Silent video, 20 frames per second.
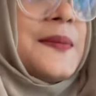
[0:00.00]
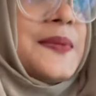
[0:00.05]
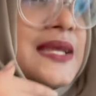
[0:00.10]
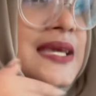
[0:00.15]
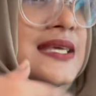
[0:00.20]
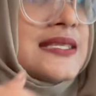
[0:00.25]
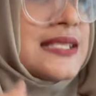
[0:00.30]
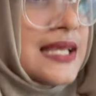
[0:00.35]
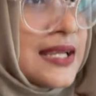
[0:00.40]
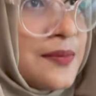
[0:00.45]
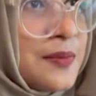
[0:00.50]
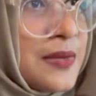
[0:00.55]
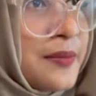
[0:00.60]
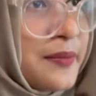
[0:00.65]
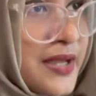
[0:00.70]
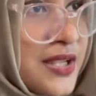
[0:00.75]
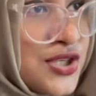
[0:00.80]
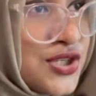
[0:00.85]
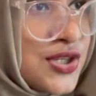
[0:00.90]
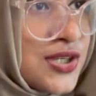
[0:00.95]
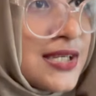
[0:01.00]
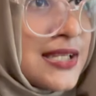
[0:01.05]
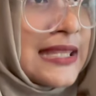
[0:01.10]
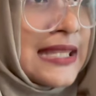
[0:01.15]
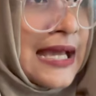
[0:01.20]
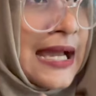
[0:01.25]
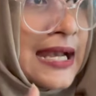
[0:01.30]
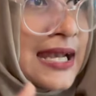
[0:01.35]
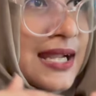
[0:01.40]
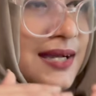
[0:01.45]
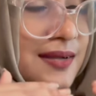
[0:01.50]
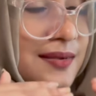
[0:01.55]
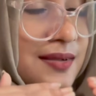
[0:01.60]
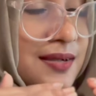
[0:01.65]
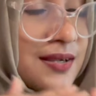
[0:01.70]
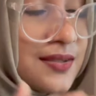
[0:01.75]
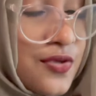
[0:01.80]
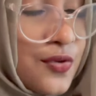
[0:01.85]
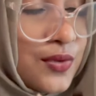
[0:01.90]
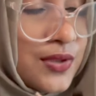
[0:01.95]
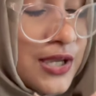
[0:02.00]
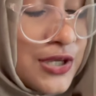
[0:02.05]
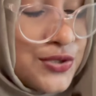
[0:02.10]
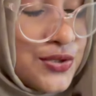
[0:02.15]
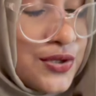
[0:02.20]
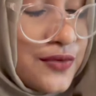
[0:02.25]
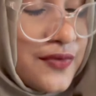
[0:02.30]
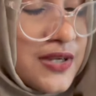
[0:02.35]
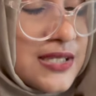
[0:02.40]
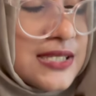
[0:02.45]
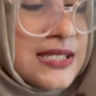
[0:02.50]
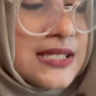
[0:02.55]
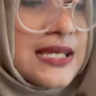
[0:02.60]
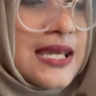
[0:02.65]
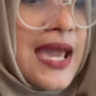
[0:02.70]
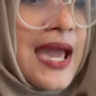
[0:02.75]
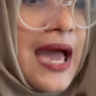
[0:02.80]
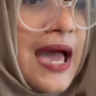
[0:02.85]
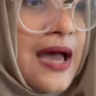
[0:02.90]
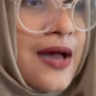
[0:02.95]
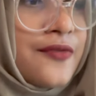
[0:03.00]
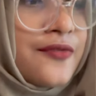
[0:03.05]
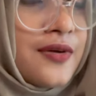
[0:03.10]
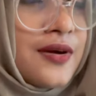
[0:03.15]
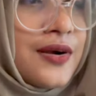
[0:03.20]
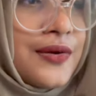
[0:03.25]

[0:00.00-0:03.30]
Please let me mention that Seoul National University have